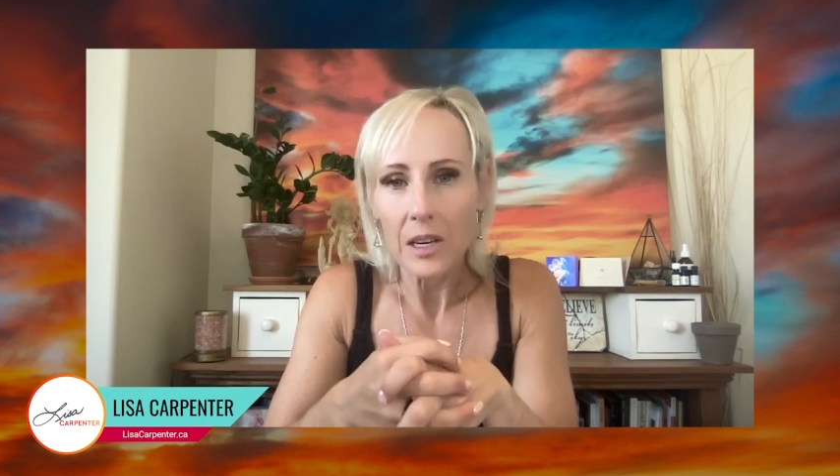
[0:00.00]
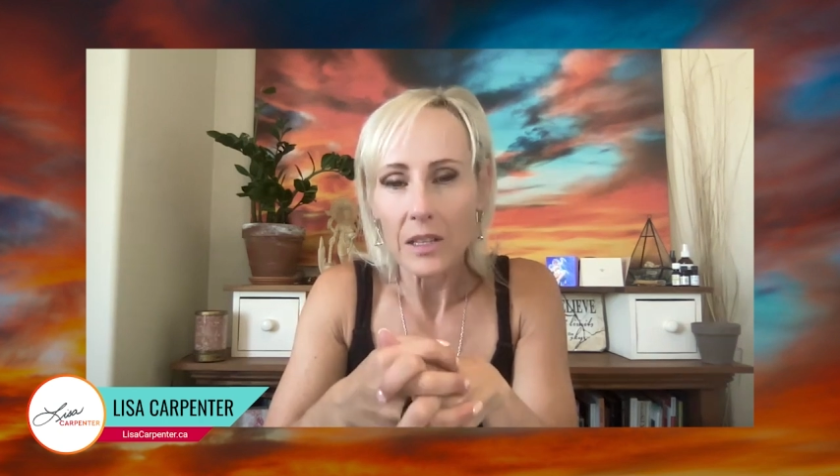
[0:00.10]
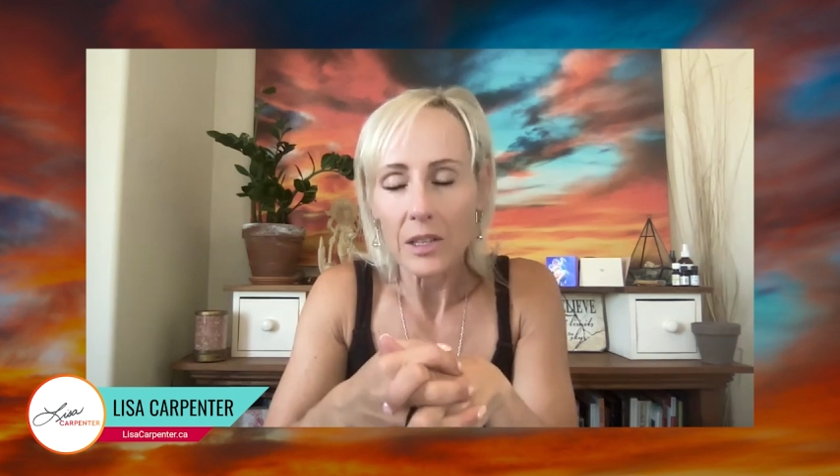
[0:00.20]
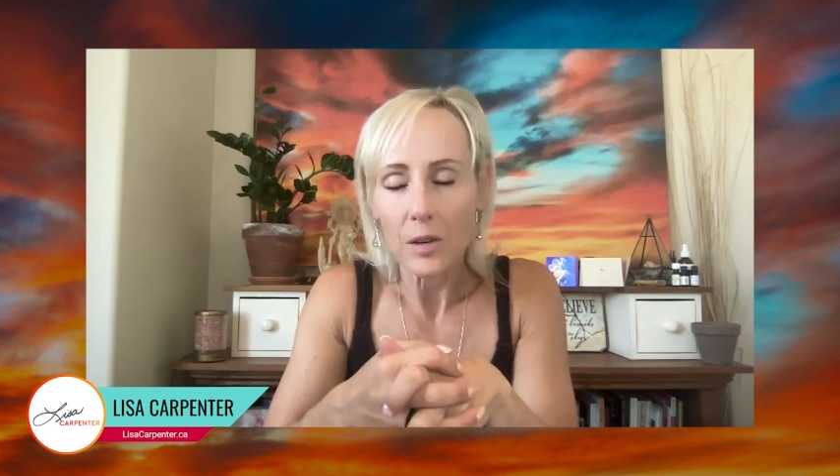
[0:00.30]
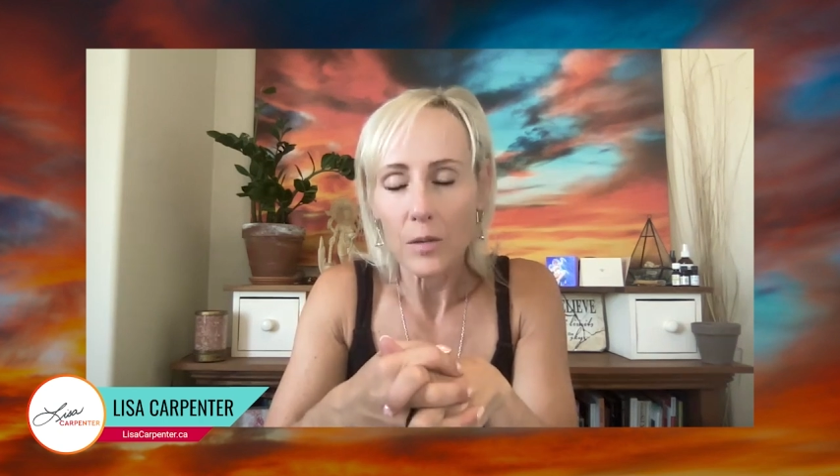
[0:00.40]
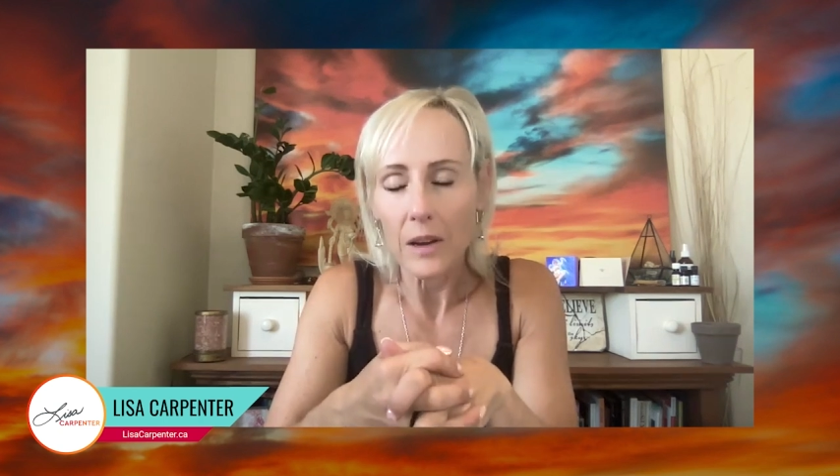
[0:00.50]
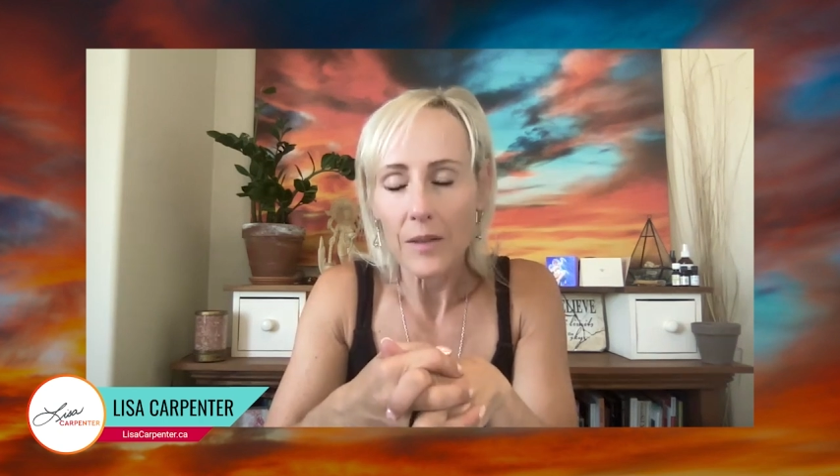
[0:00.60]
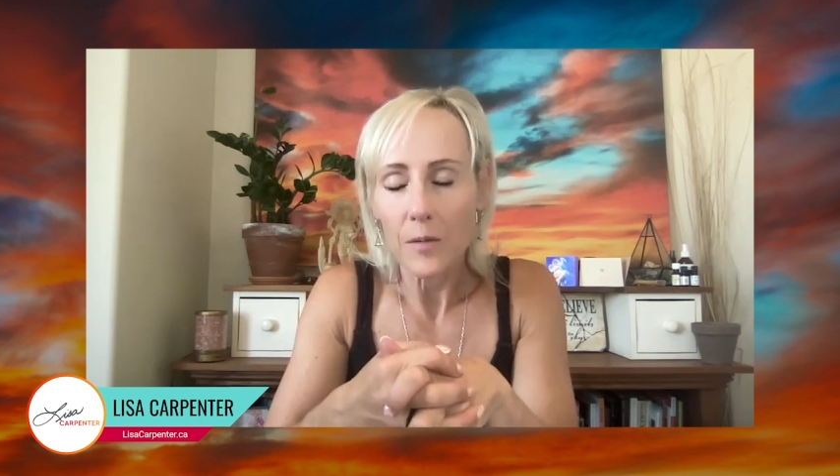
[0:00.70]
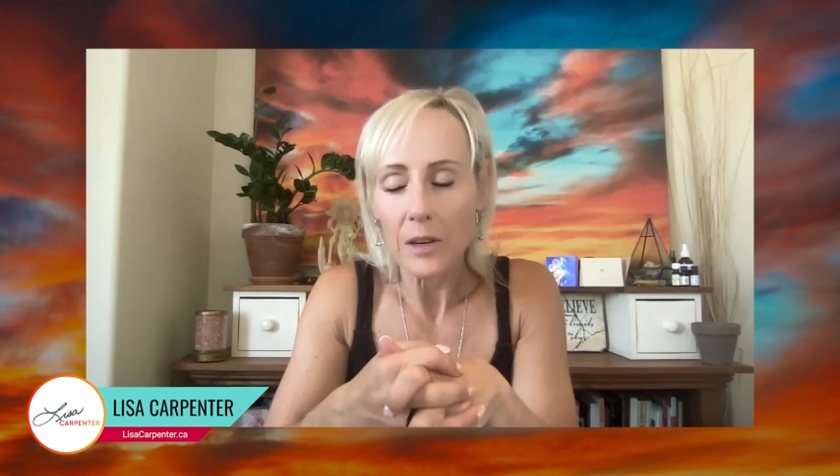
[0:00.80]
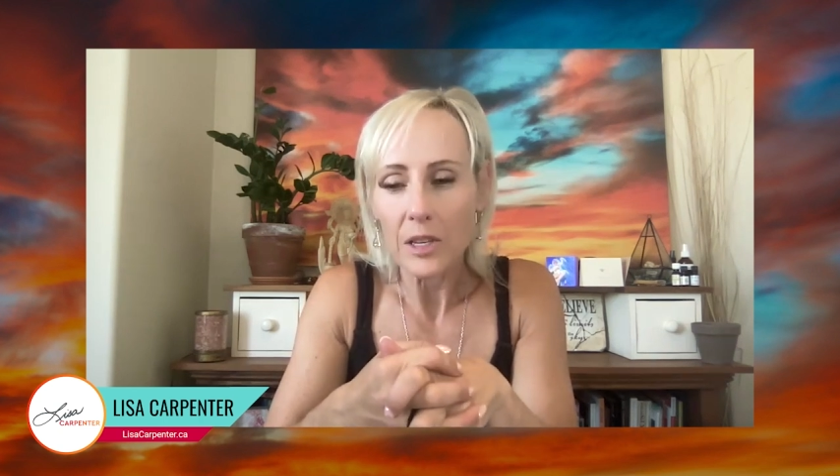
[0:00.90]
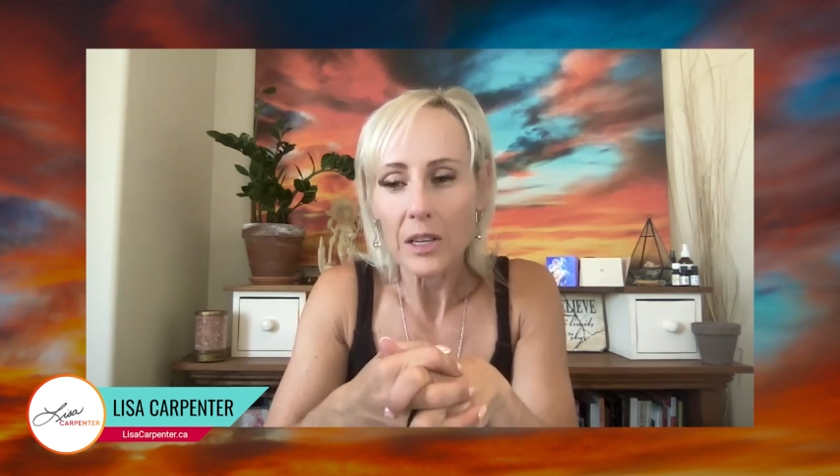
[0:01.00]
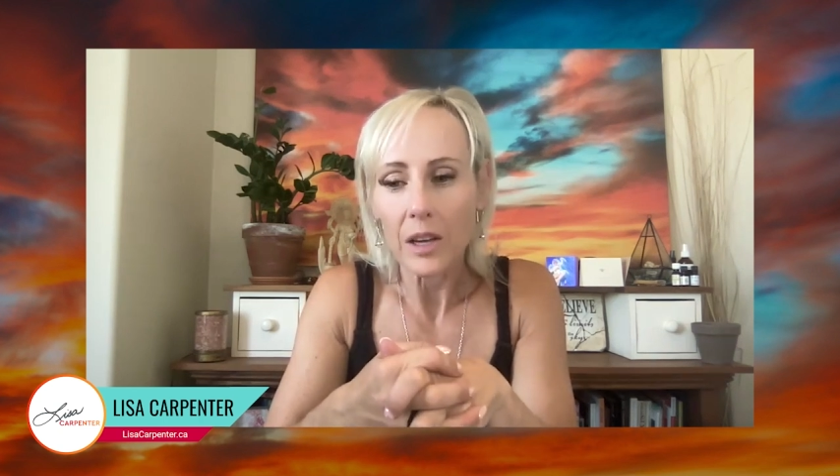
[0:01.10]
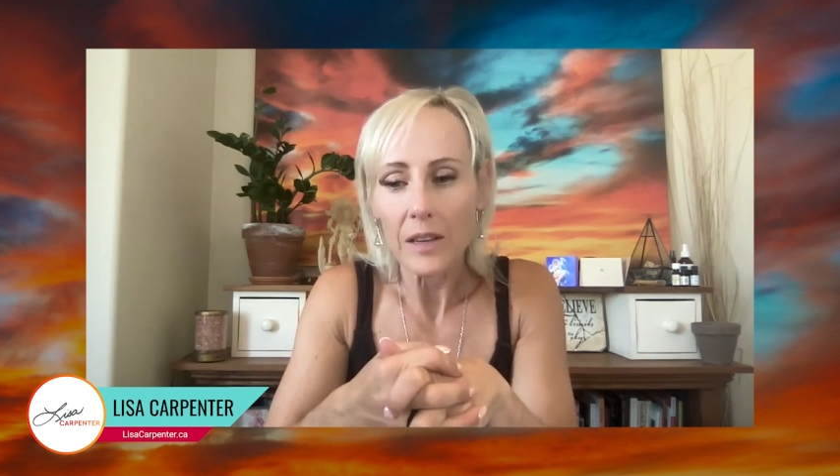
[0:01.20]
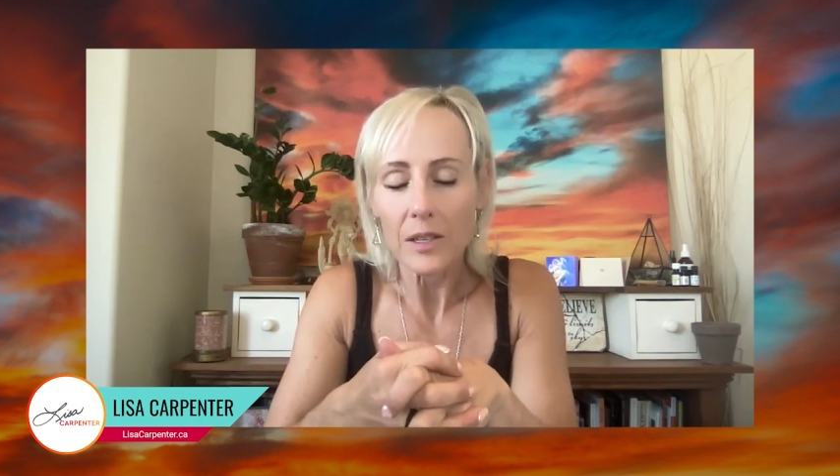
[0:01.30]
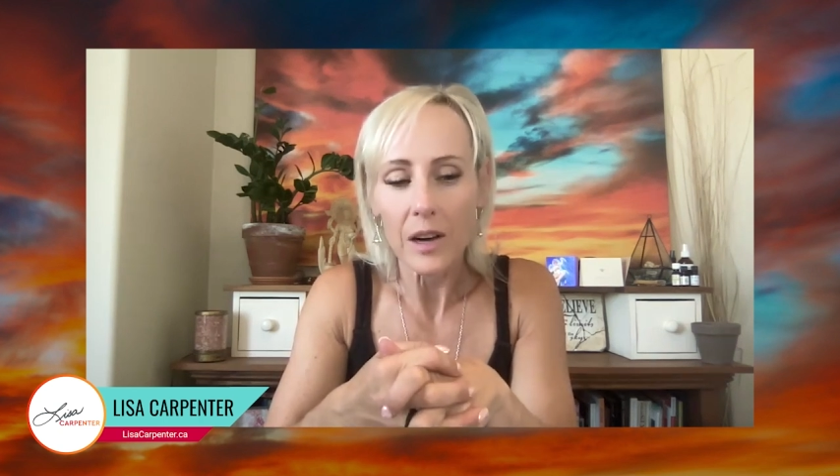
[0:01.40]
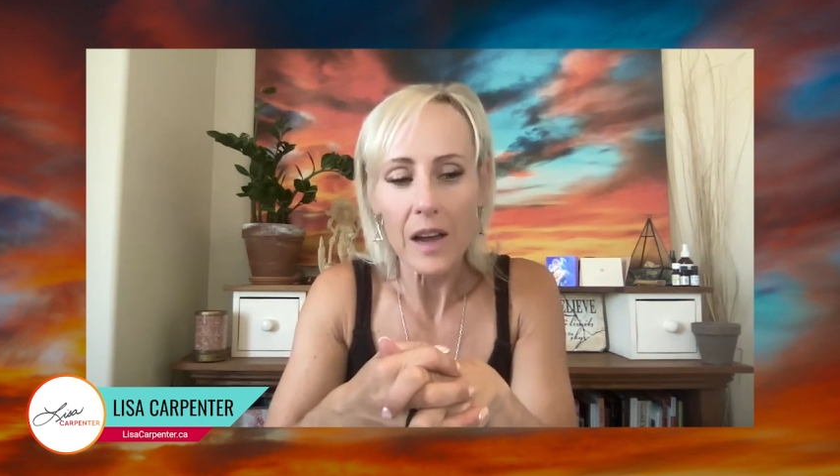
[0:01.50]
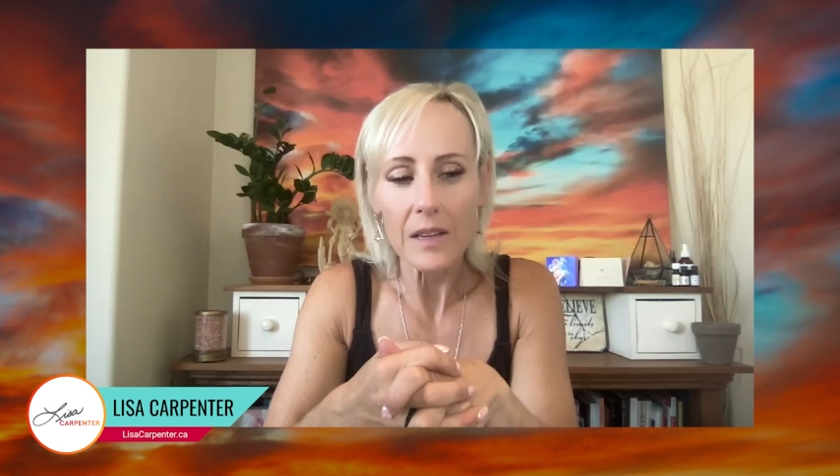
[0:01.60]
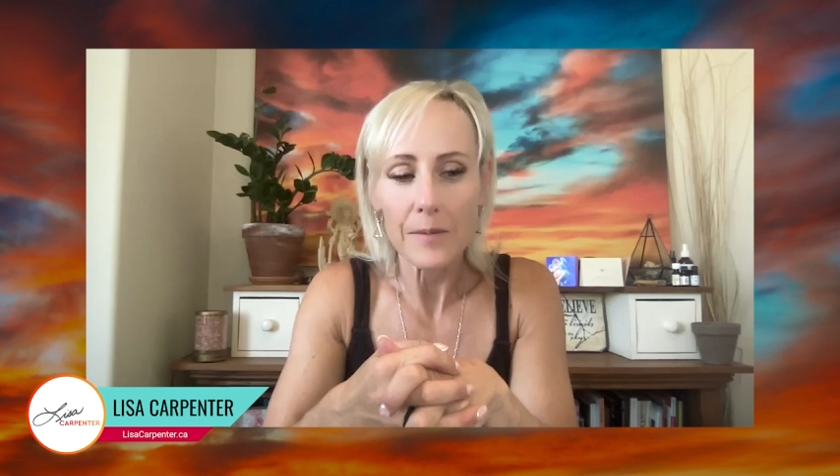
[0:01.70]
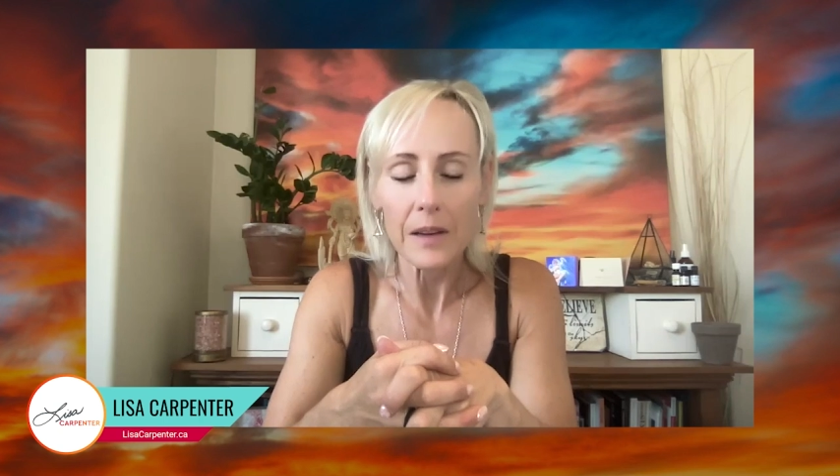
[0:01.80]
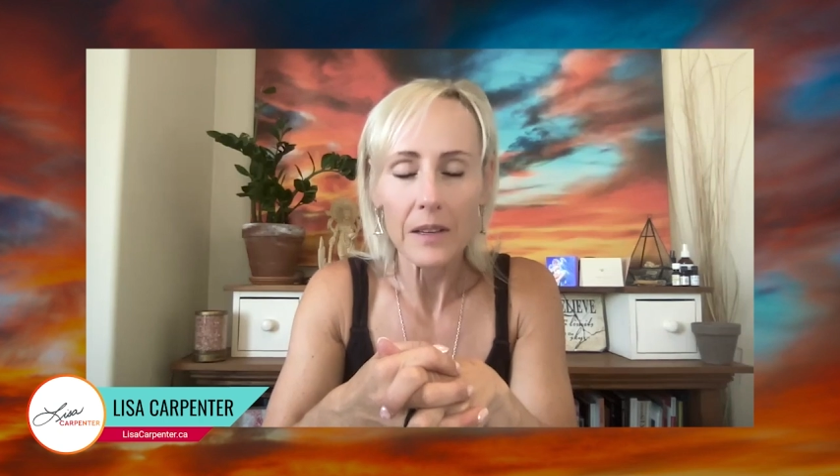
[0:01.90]
needed to grieve when she lost her
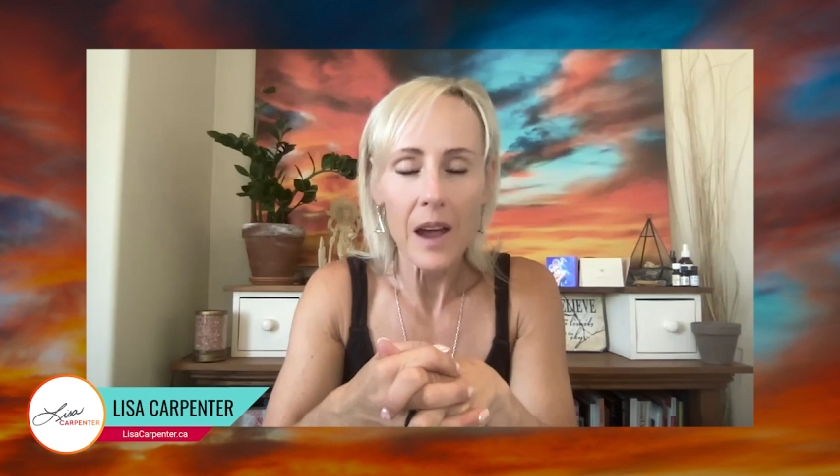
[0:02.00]
husband.